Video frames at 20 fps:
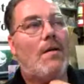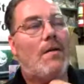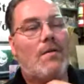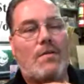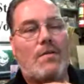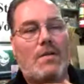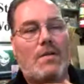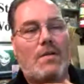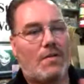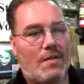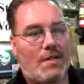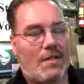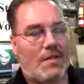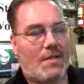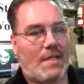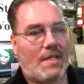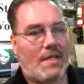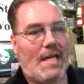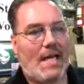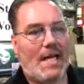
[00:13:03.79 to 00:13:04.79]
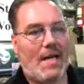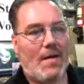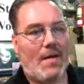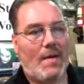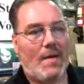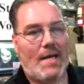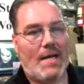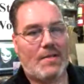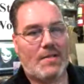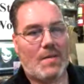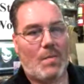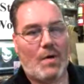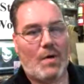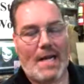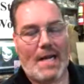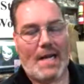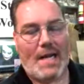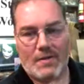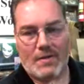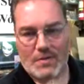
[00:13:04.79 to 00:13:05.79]
just today we had someone that
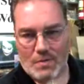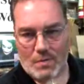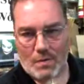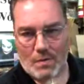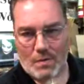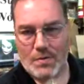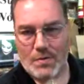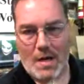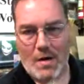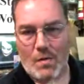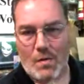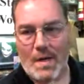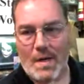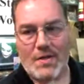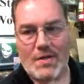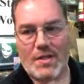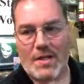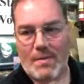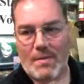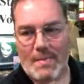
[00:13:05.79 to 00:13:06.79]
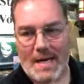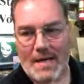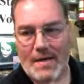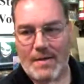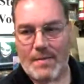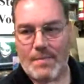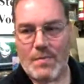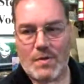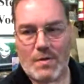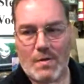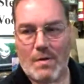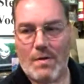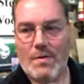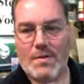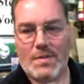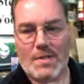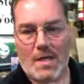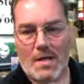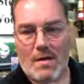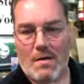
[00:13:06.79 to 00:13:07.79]
had a scroll saw question about a scroll
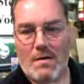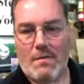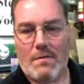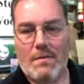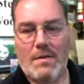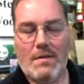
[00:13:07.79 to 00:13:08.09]
saw,